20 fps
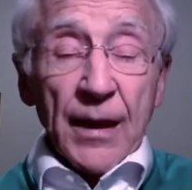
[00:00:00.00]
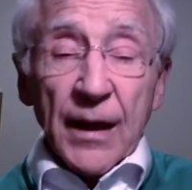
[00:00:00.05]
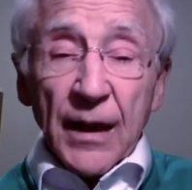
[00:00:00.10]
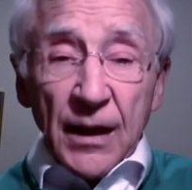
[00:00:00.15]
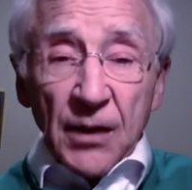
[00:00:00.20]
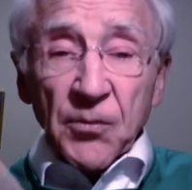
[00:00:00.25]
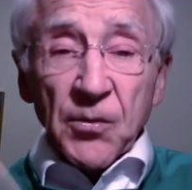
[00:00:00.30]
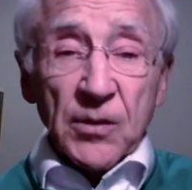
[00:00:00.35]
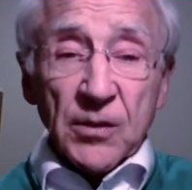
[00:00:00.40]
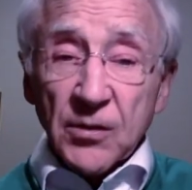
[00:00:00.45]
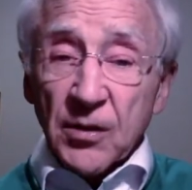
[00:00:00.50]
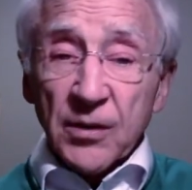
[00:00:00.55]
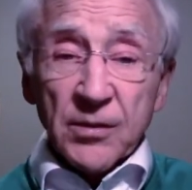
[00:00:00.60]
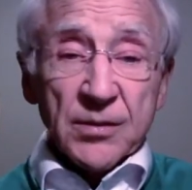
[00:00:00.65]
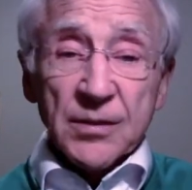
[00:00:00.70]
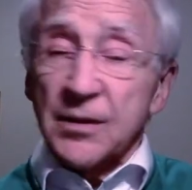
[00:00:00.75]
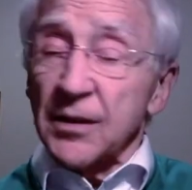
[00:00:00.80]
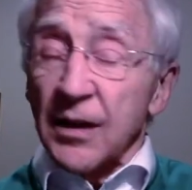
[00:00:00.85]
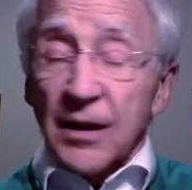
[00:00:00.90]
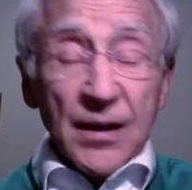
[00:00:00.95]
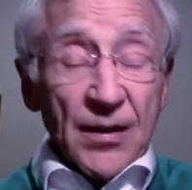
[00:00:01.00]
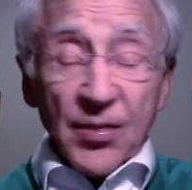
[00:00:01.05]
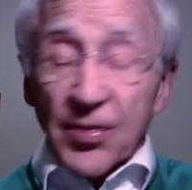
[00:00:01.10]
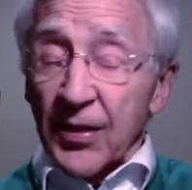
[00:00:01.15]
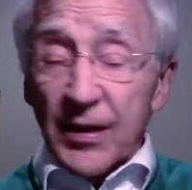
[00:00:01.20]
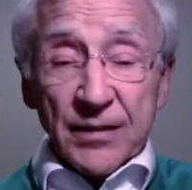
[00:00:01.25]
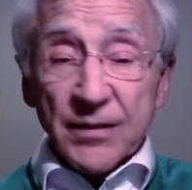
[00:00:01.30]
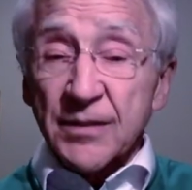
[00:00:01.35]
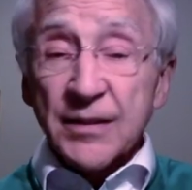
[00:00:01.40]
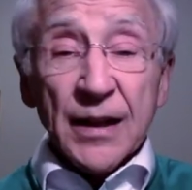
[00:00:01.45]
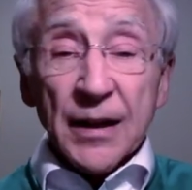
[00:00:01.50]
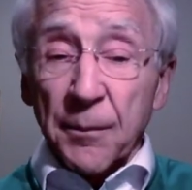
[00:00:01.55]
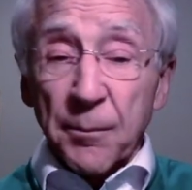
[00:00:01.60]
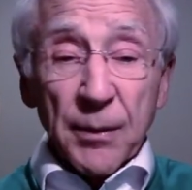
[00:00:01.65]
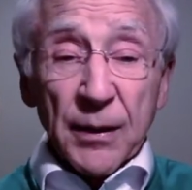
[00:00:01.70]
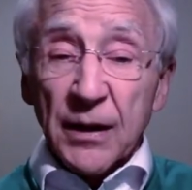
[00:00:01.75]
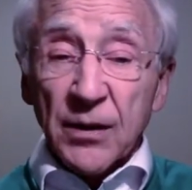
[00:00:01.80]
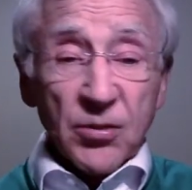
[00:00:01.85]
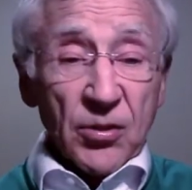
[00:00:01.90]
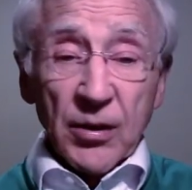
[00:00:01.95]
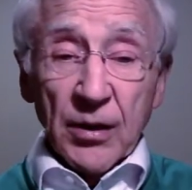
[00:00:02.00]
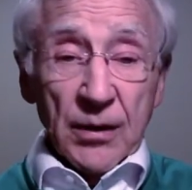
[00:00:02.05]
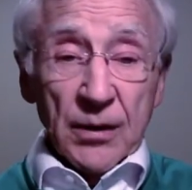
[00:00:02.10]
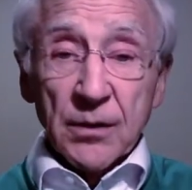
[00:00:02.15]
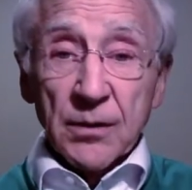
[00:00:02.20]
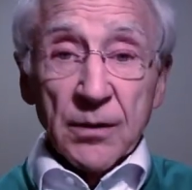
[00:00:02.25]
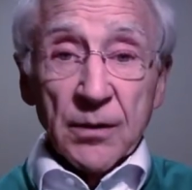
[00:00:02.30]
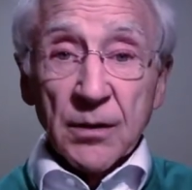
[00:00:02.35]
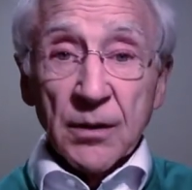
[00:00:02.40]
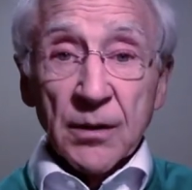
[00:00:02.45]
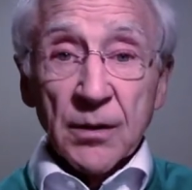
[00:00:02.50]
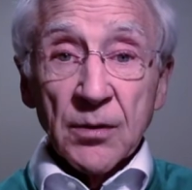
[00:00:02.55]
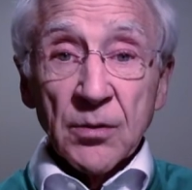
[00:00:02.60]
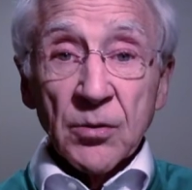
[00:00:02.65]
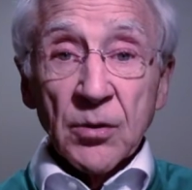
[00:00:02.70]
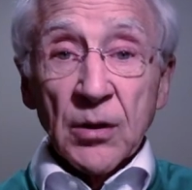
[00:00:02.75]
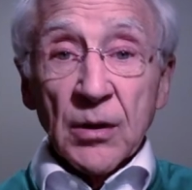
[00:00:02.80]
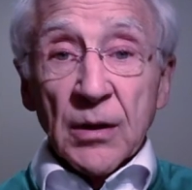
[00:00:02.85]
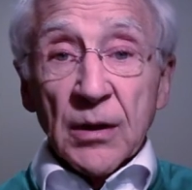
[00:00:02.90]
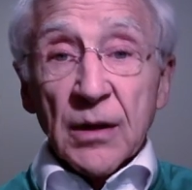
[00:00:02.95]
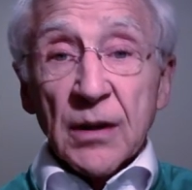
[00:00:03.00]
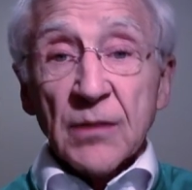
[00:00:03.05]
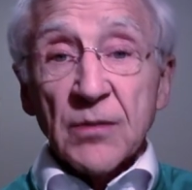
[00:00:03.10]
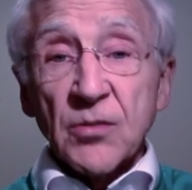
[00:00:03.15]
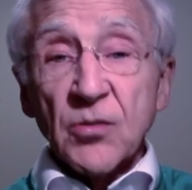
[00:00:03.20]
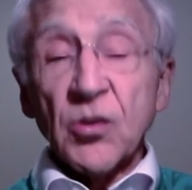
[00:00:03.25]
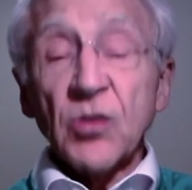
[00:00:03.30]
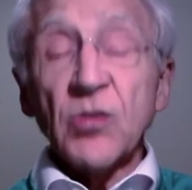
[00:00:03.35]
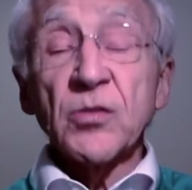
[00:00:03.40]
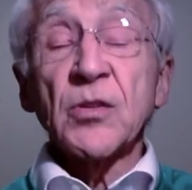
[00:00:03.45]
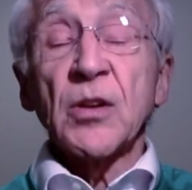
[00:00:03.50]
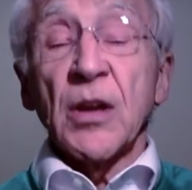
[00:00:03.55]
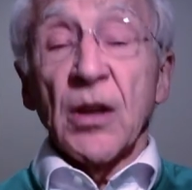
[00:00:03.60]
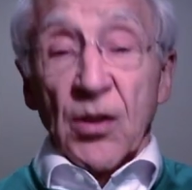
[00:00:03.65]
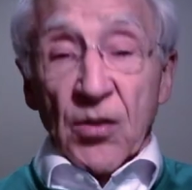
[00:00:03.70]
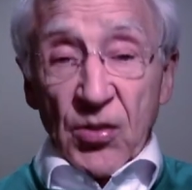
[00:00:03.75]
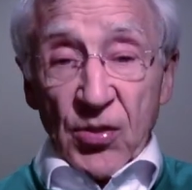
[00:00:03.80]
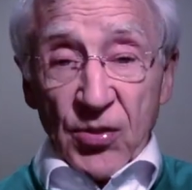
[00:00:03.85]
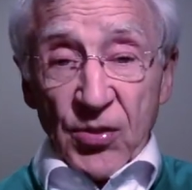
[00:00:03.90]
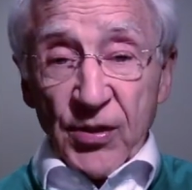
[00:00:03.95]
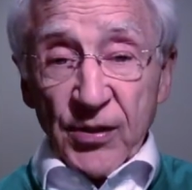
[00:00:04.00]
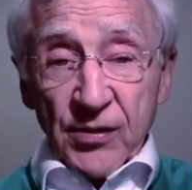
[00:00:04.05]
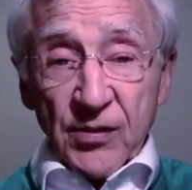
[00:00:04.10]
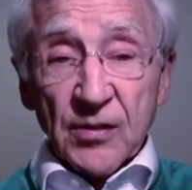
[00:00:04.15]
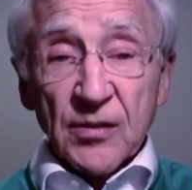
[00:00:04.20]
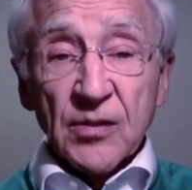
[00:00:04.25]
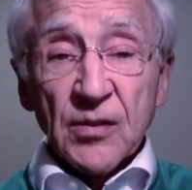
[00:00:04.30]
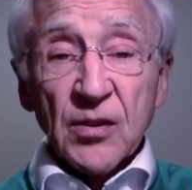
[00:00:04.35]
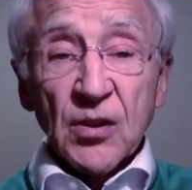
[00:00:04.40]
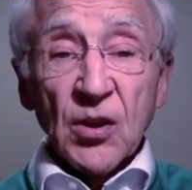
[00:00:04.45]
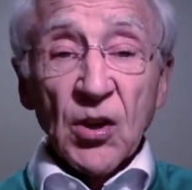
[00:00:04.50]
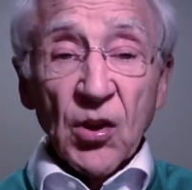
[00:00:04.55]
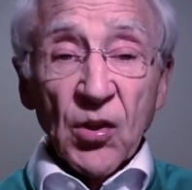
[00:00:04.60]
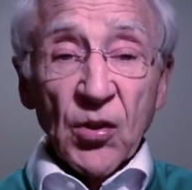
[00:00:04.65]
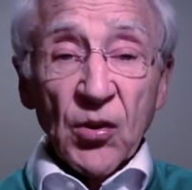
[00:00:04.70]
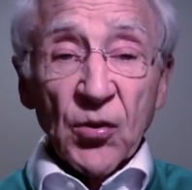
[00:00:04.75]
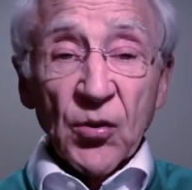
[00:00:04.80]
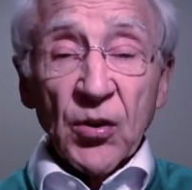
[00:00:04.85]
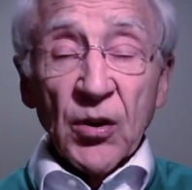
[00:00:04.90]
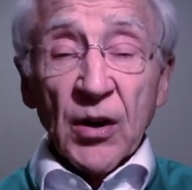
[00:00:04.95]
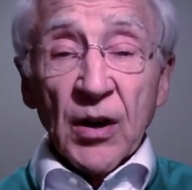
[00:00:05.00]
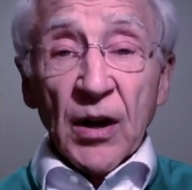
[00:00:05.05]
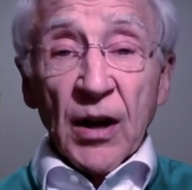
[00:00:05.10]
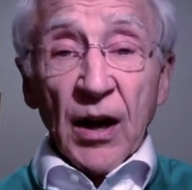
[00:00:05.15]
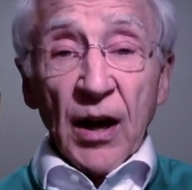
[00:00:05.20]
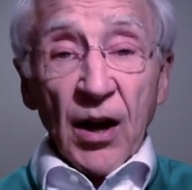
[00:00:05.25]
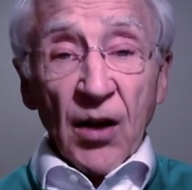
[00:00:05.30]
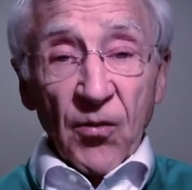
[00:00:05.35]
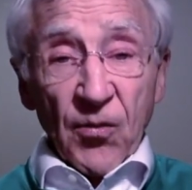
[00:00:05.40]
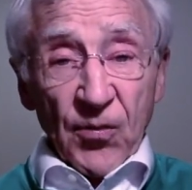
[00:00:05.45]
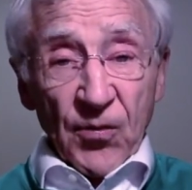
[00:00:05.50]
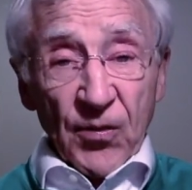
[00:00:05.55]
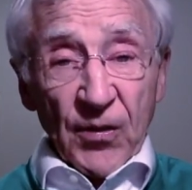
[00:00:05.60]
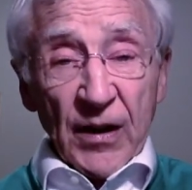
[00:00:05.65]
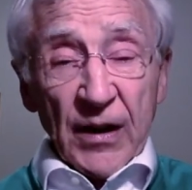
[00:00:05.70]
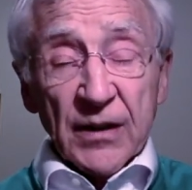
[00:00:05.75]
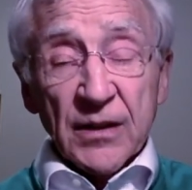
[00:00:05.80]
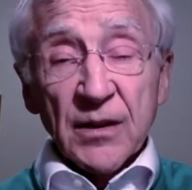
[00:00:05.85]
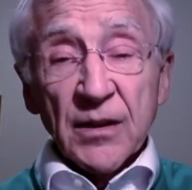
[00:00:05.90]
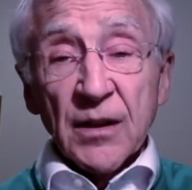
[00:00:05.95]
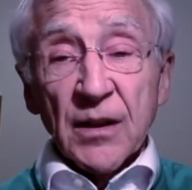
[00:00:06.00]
If it doesn't, that's not a bad thing. You know, it's just this is another effect